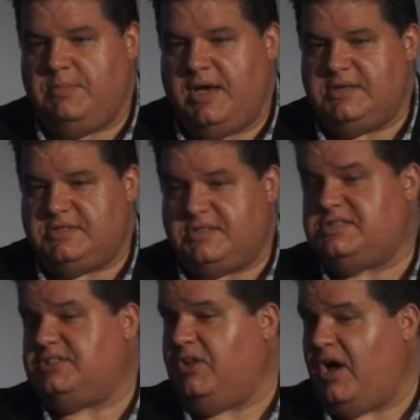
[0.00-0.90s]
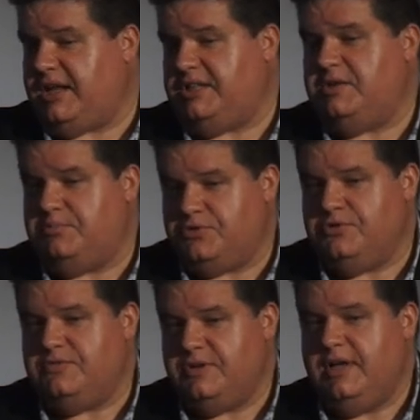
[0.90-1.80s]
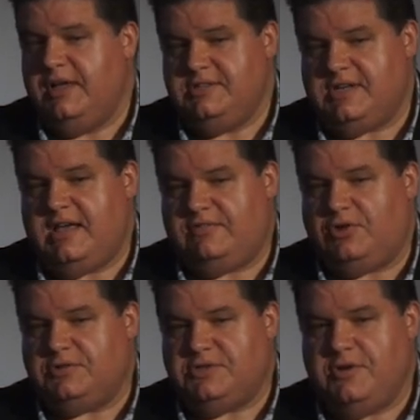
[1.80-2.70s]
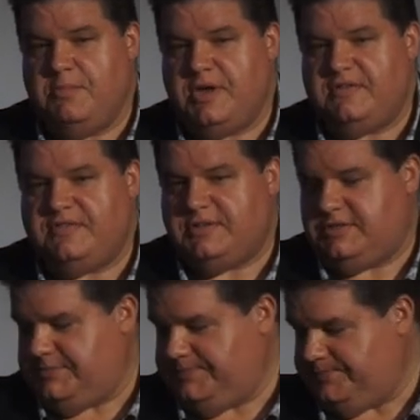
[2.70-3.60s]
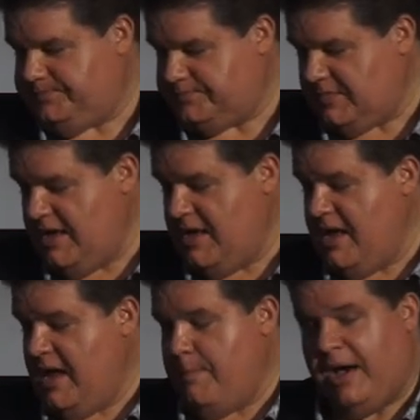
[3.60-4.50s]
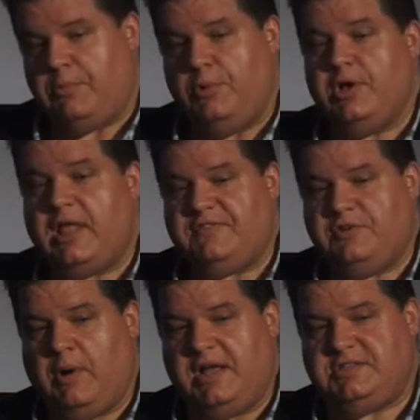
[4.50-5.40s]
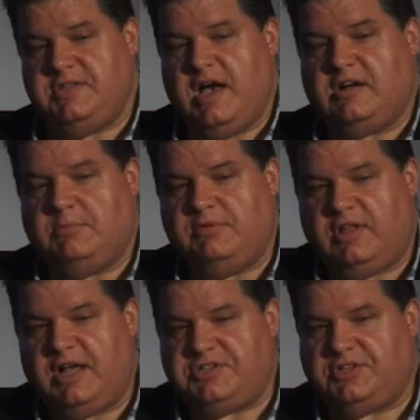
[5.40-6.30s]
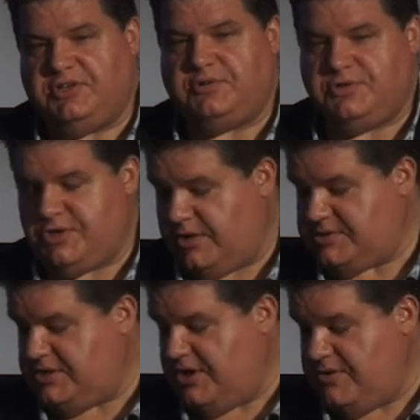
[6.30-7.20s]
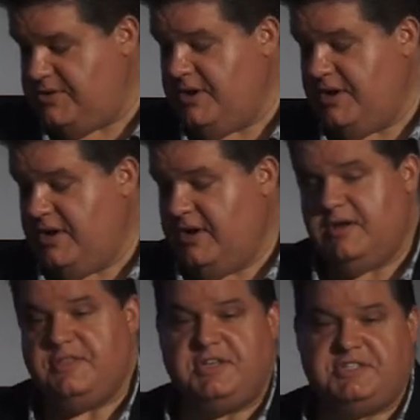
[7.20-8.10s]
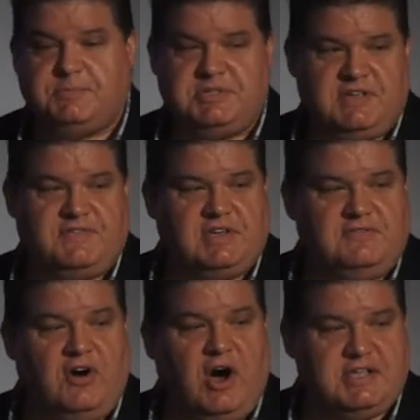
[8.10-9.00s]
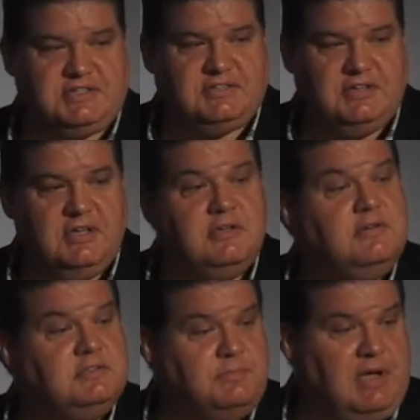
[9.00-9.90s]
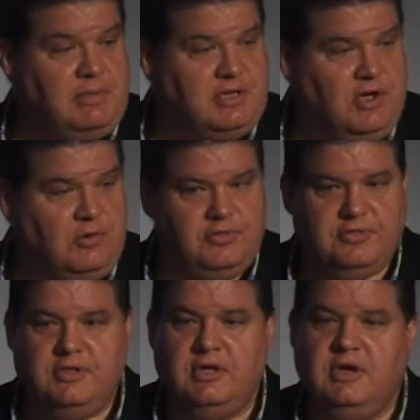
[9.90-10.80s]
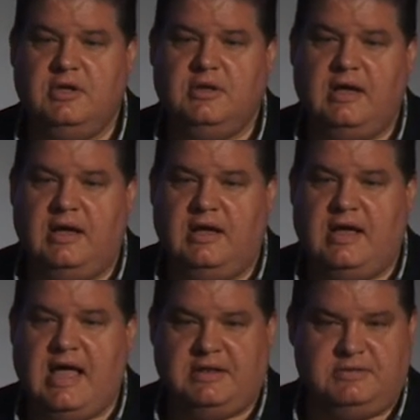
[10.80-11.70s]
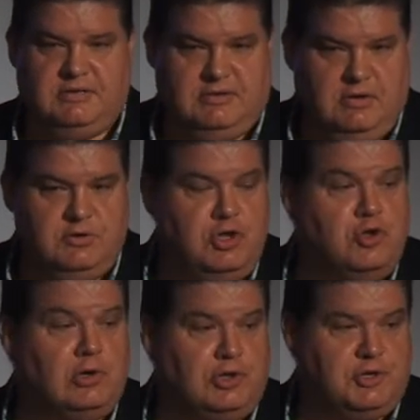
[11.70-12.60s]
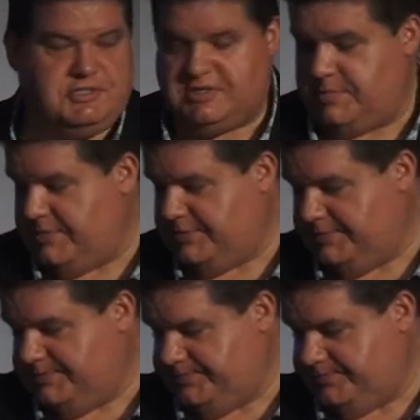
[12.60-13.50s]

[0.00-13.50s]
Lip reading: basis is likely to prove to have long-term benefits. But we will have to wait till the outcome of larger clinical trials to know the specific advice to public health and new alerts to people.